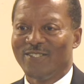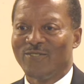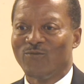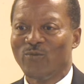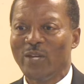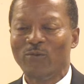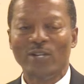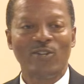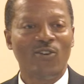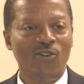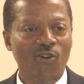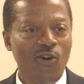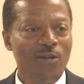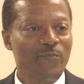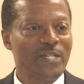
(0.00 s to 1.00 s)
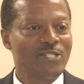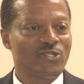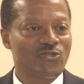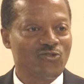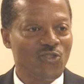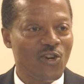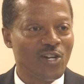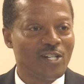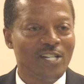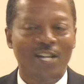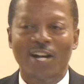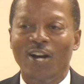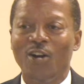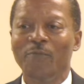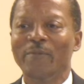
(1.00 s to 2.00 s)
We will all be strong.
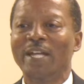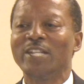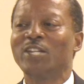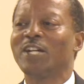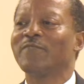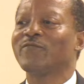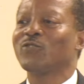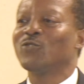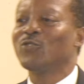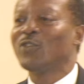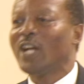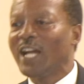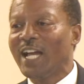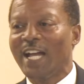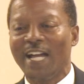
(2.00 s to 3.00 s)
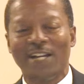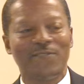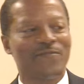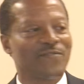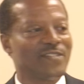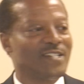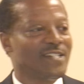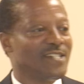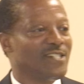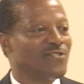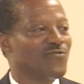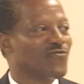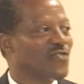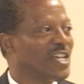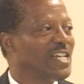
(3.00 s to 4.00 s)
How many of you have
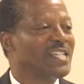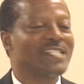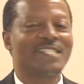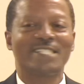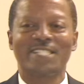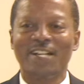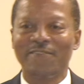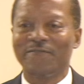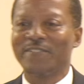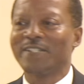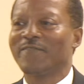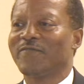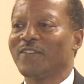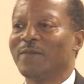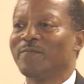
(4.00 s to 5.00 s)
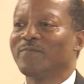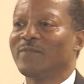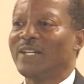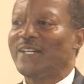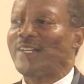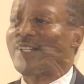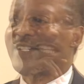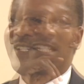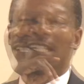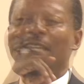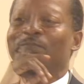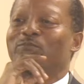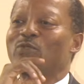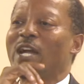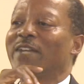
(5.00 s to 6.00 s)
really suffered from
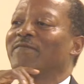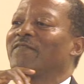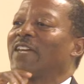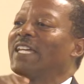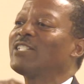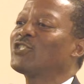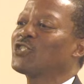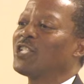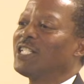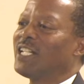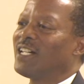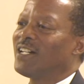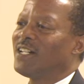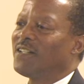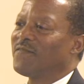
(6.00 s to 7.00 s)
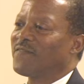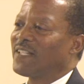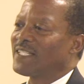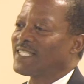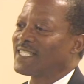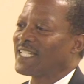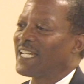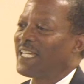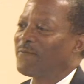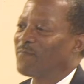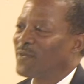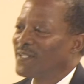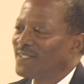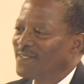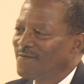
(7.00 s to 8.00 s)
deprivation of sleep?